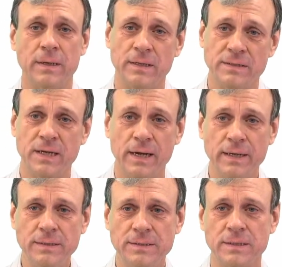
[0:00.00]
In
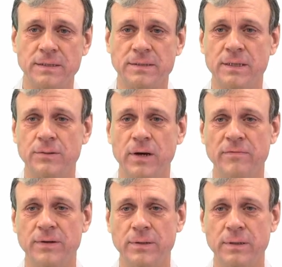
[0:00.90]
science, it's that you
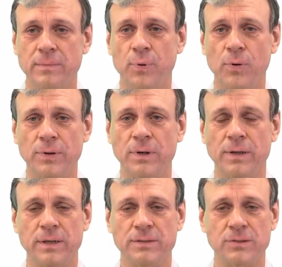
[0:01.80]
have an important
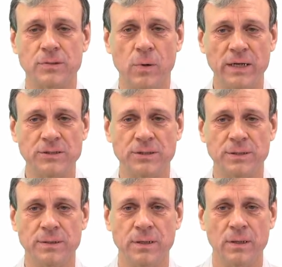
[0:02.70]
unanswered question,